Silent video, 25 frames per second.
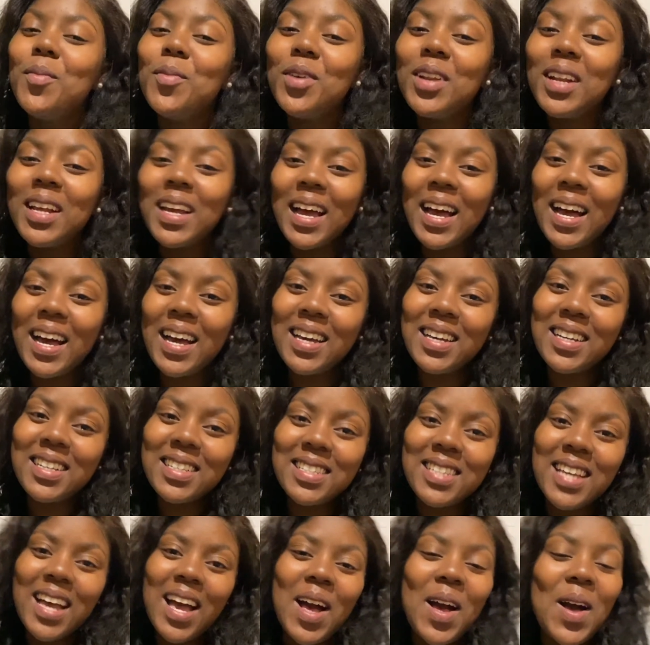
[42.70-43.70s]
morning, guys.
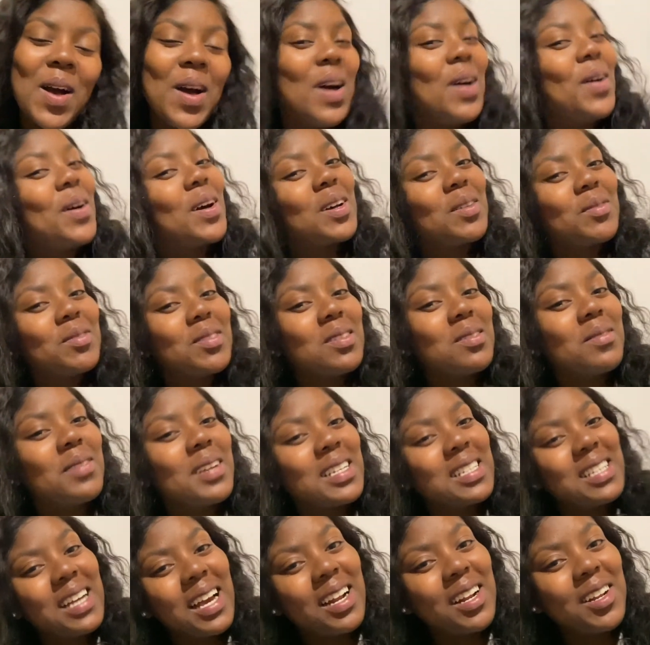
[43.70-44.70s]
Welcome to my
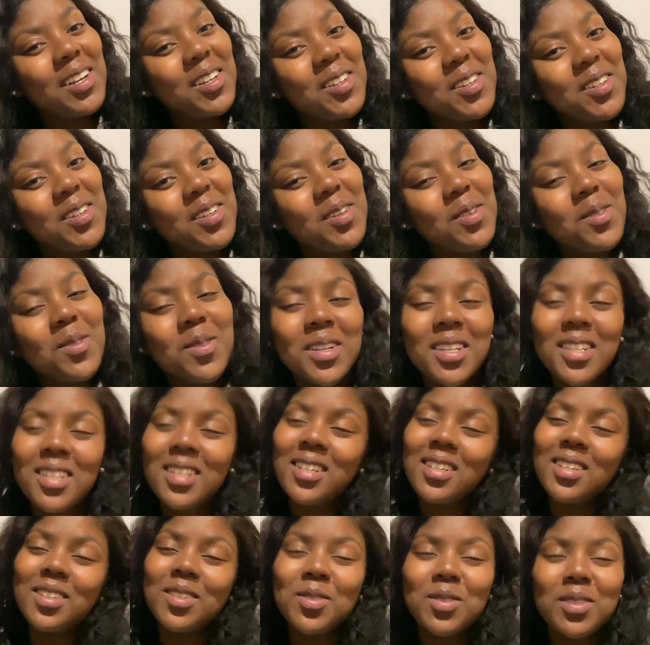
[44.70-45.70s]
channel. What it
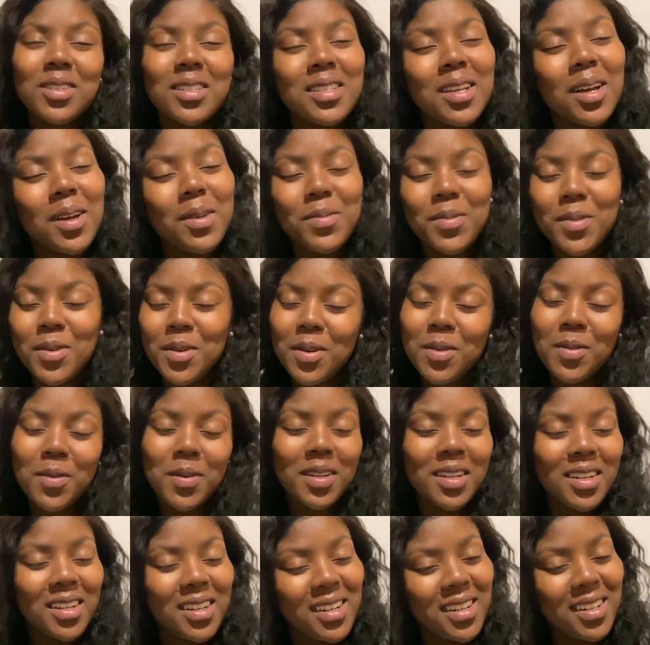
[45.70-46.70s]
is, what's up, you know what
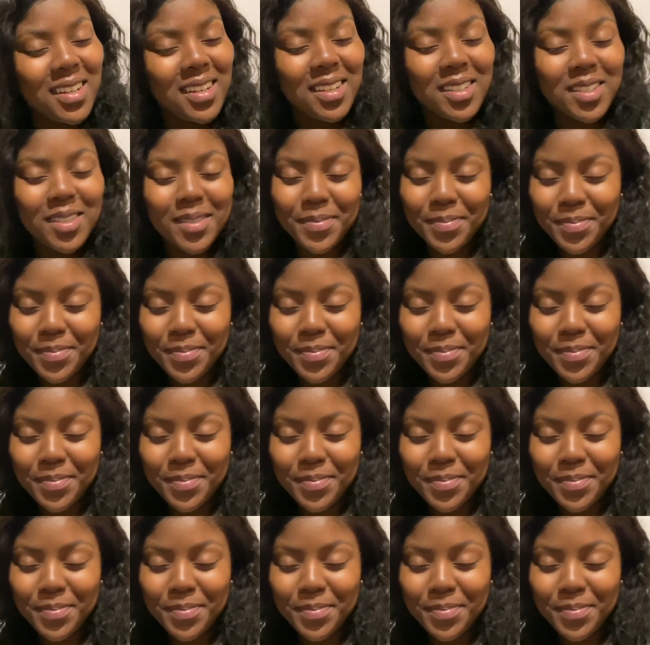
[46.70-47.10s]
it is.